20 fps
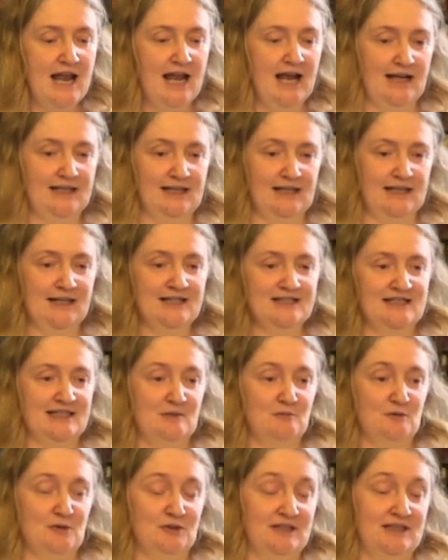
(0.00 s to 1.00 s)
And the last thing
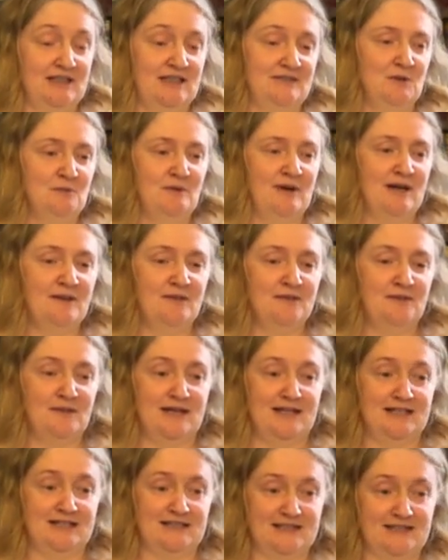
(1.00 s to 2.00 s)
I'm going to leave you
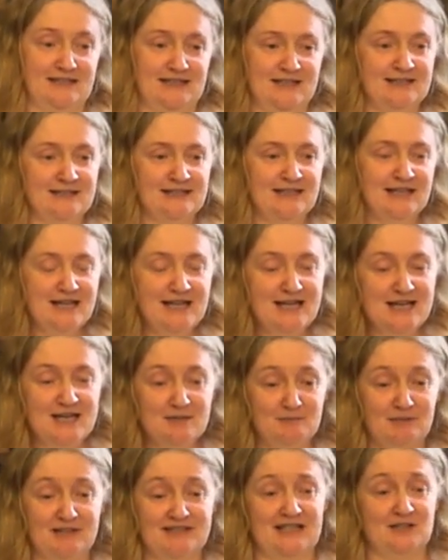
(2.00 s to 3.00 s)
with is this
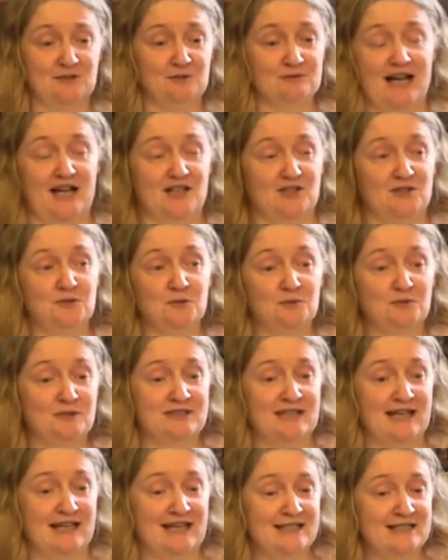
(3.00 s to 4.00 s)
because I don't actually know
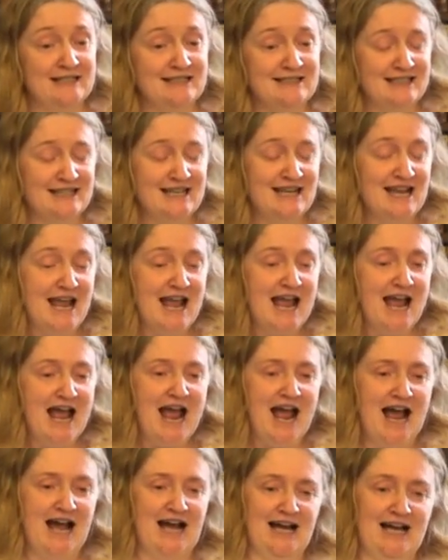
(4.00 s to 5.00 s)
what it is.
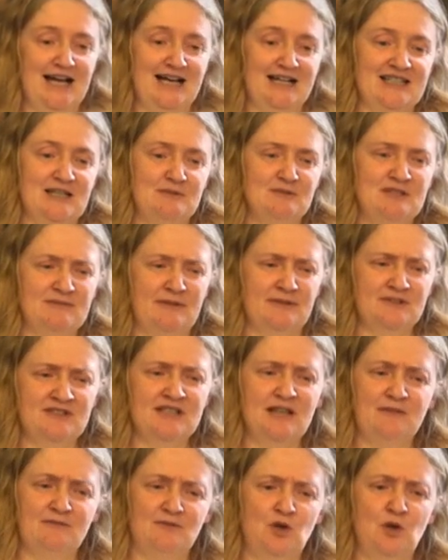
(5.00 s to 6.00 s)
And it was found
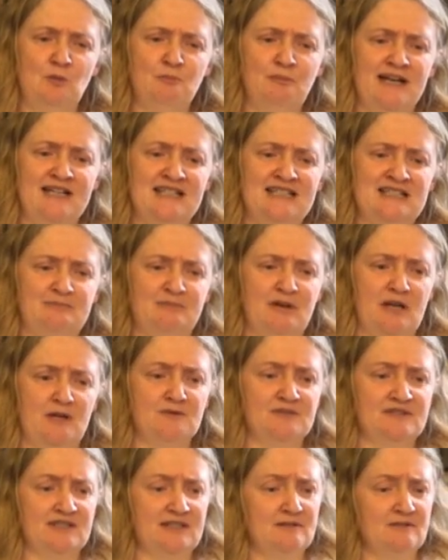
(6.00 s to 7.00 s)
in a few pits, but it
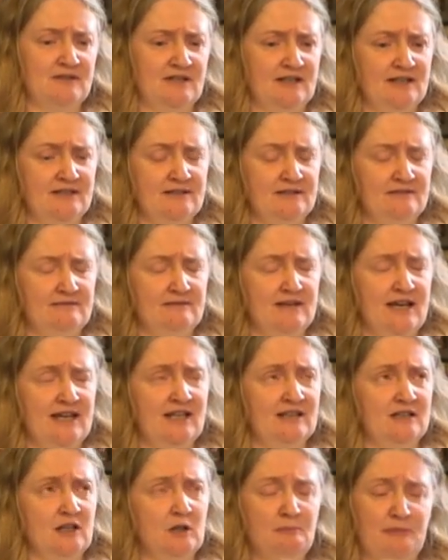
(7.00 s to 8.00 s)
was in, in, in
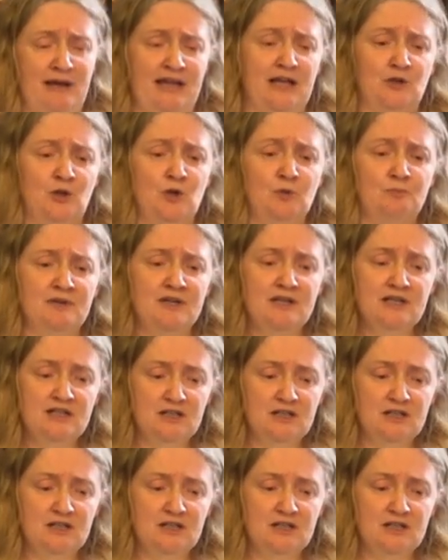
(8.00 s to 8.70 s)
a little pit group.